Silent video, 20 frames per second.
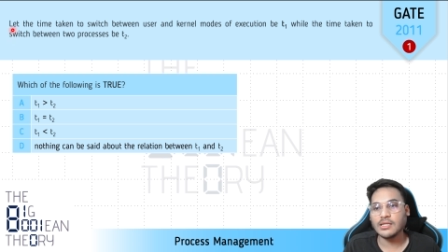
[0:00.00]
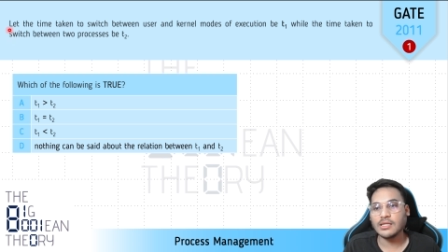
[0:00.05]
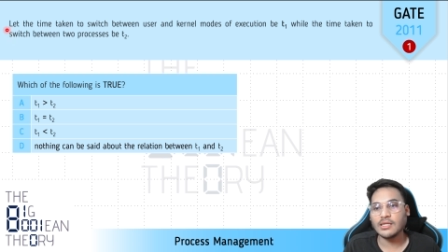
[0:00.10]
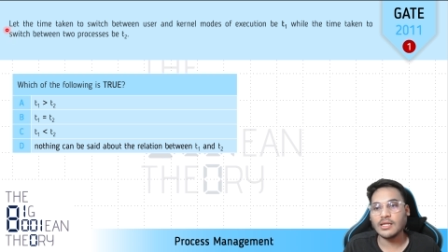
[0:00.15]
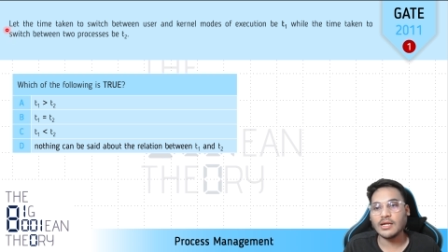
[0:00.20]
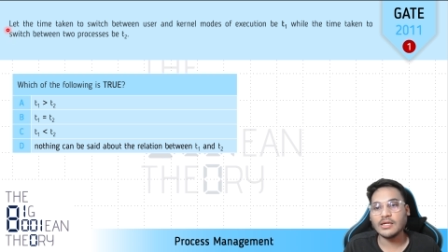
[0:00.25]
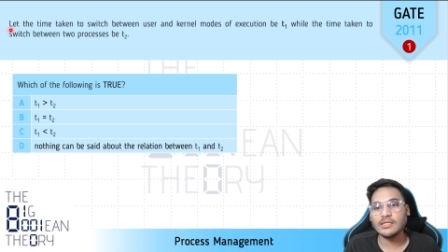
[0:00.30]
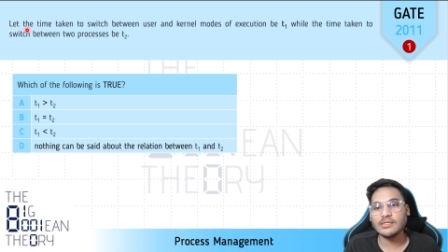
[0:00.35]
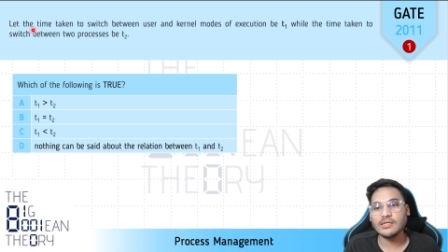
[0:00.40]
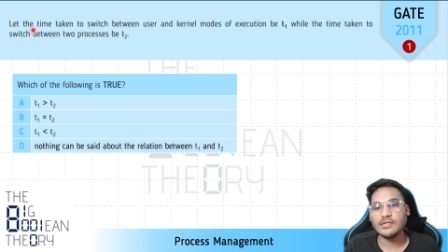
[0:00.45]

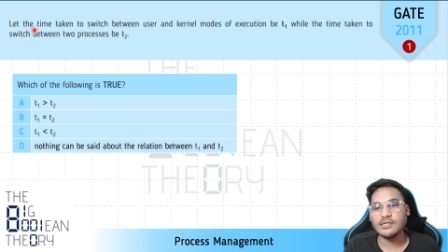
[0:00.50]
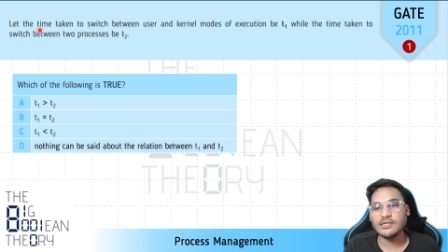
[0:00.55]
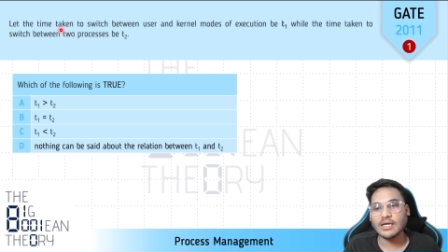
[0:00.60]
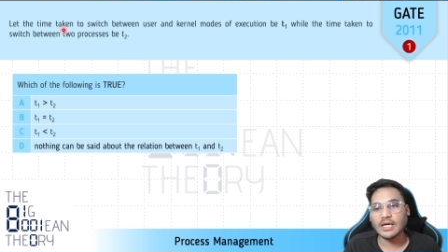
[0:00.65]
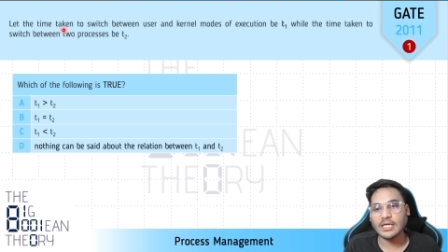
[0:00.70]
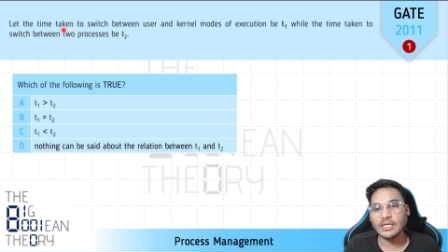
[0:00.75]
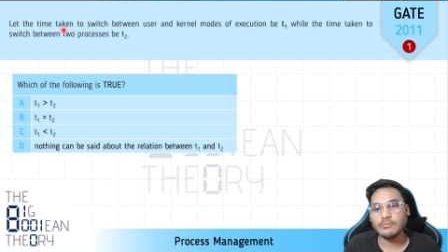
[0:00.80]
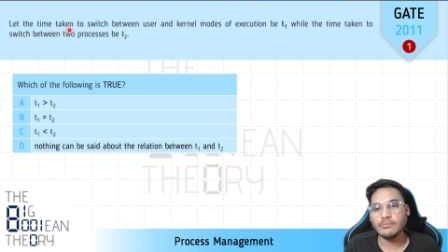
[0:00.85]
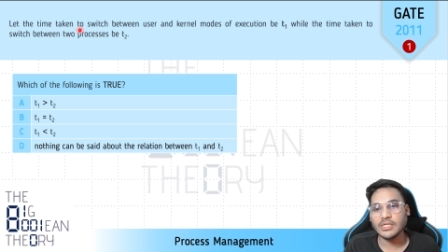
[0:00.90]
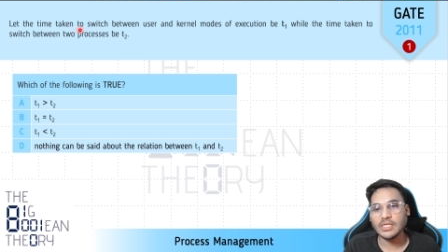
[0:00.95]
let the
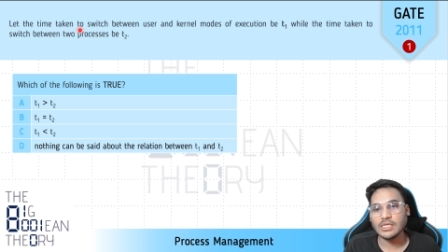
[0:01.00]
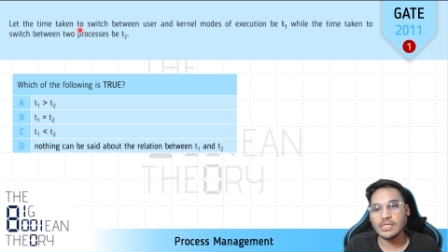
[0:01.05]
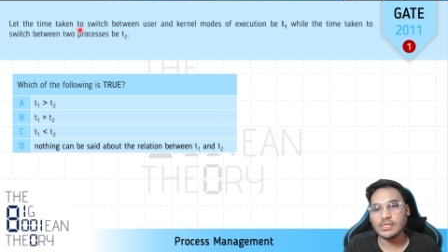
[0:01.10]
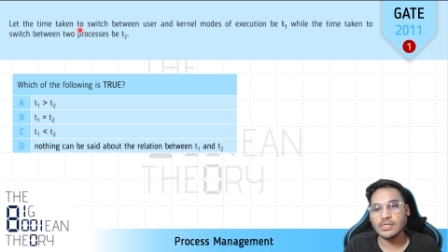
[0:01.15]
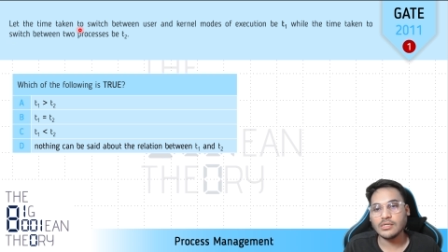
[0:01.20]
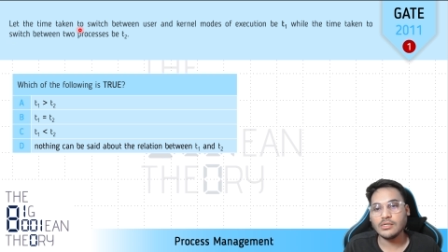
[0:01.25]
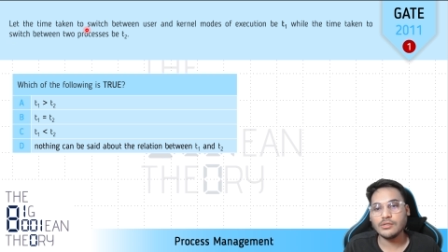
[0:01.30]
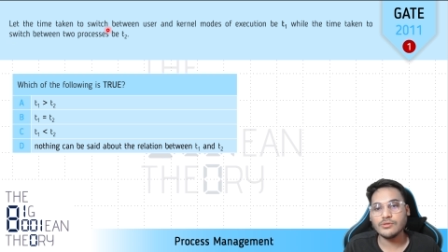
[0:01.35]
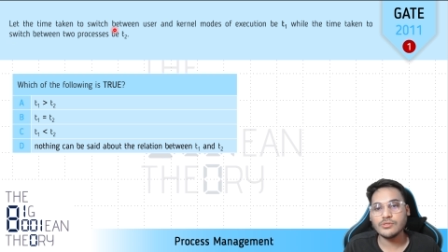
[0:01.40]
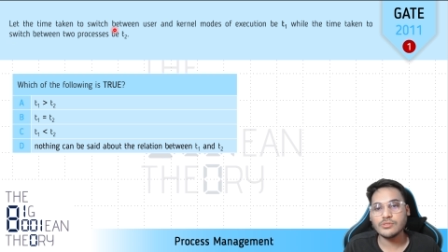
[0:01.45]
time
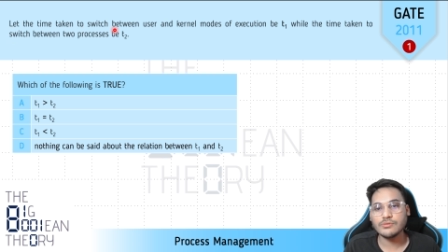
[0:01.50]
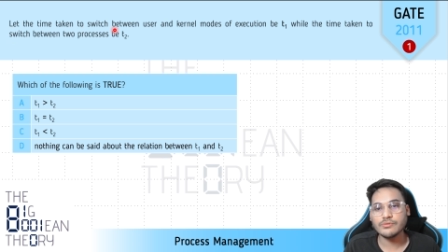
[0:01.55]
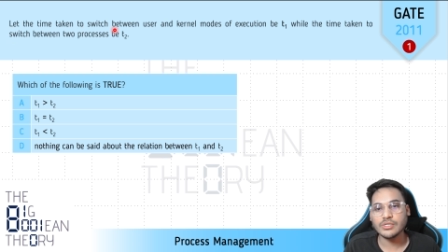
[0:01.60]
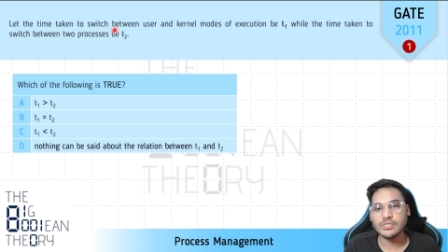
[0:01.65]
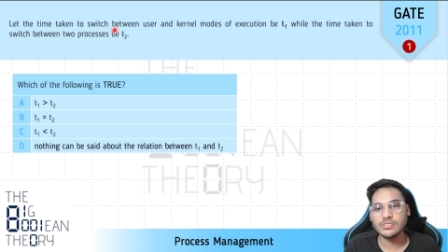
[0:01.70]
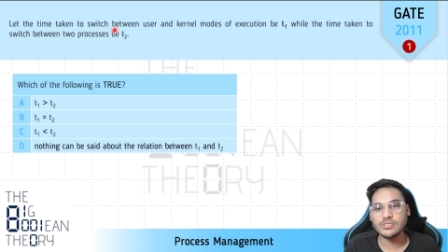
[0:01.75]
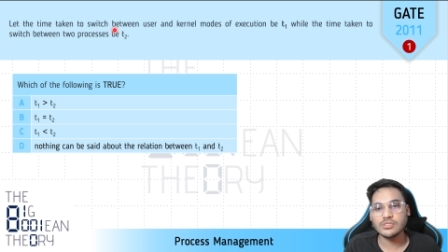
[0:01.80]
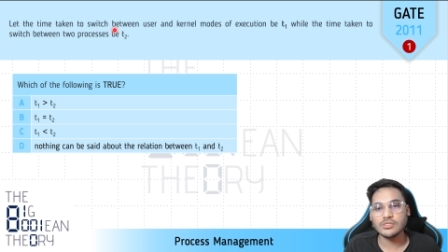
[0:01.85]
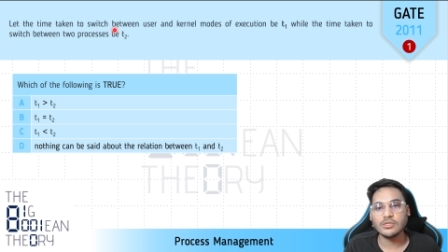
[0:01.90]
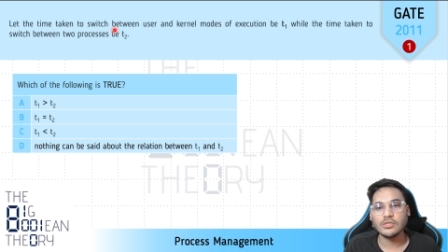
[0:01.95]
taken to
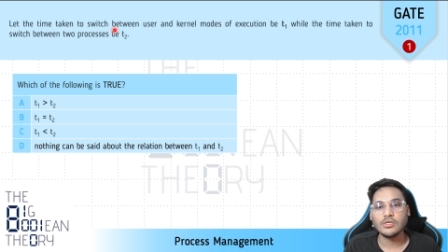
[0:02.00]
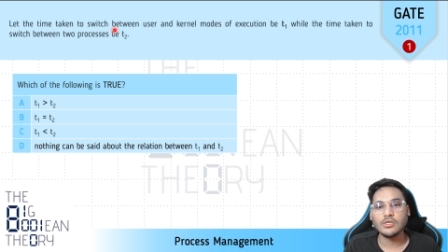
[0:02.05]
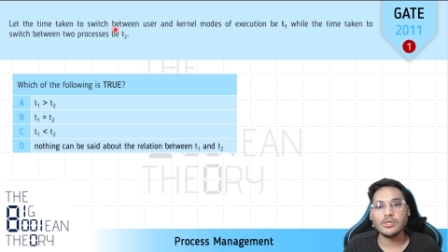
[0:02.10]
switch